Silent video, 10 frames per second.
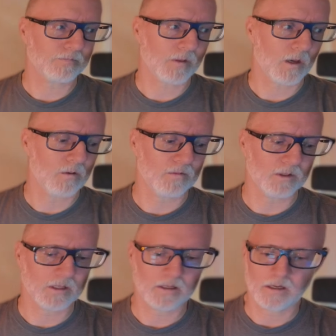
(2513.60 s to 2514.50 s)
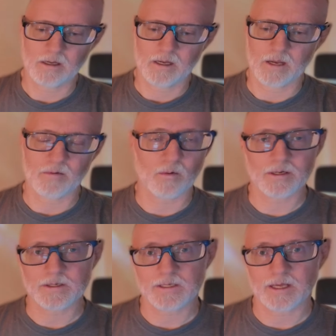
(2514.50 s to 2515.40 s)
hopefully if you want to
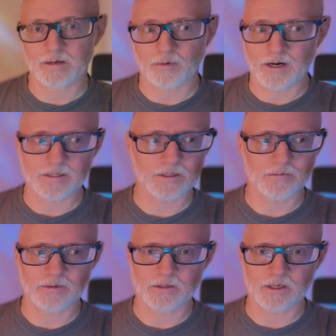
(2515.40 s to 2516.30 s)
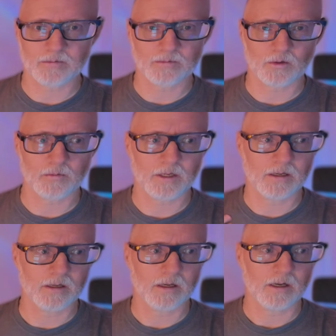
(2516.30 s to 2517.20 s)
see that in practice, please come join me.
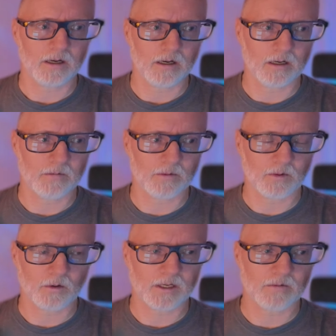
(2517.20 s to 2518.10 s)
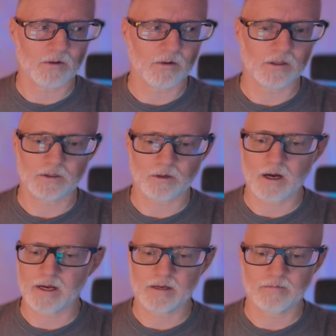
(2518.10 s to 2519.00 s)
Um, if you want to give yoga a
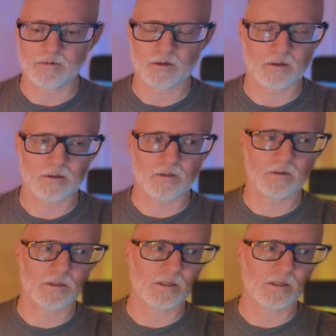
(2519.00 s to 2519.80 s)
try, you can just do the sun